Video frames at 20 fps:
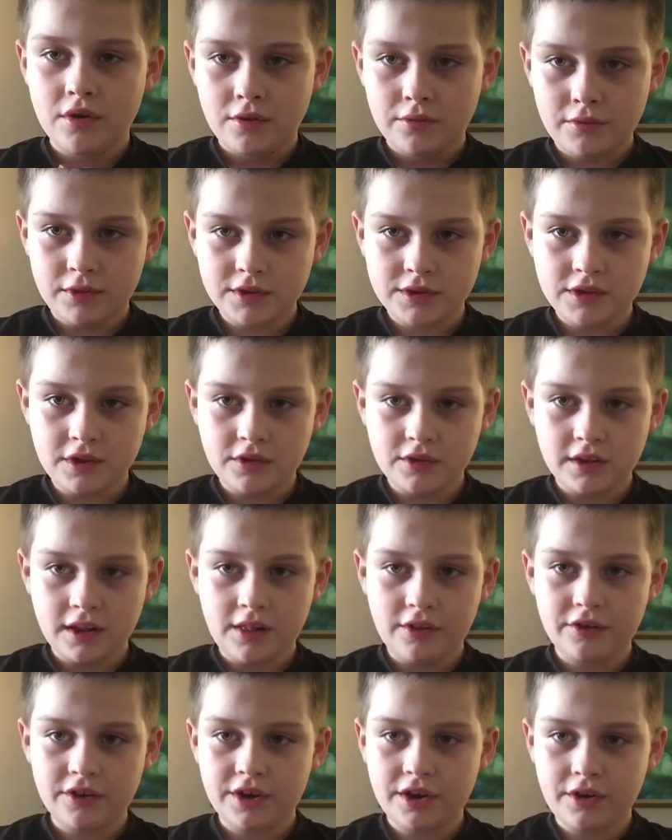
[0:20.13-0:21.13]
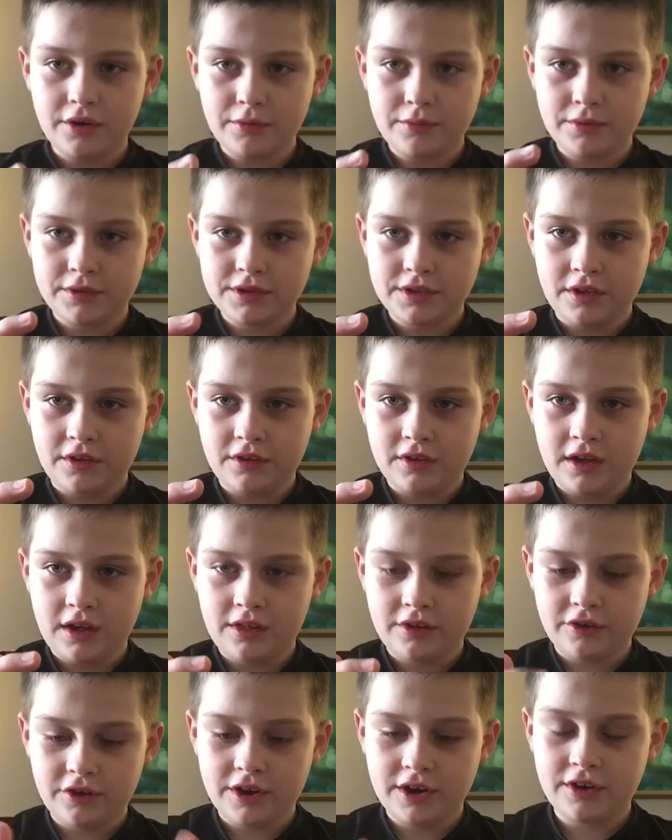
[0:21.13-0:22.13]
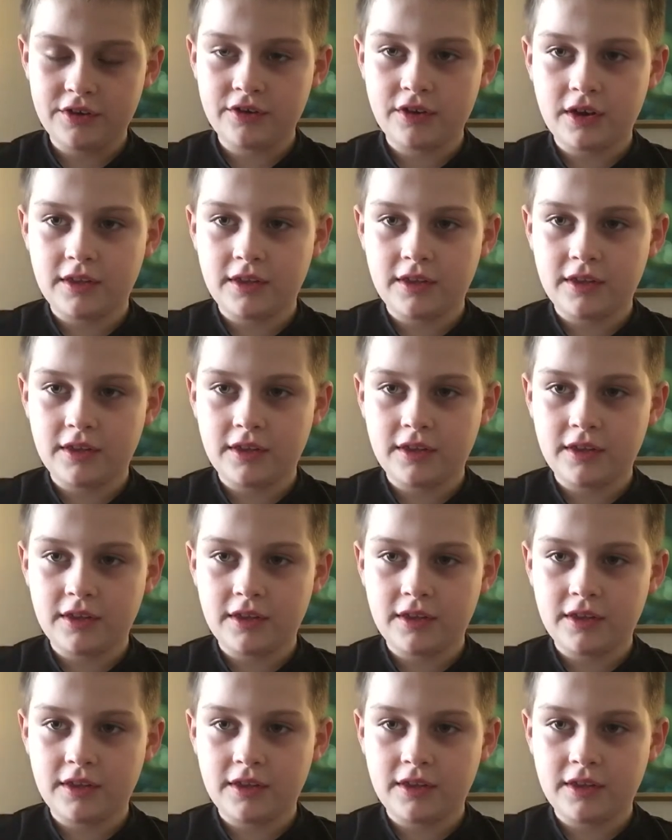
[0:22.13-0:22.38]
one solid color here, one solid color here,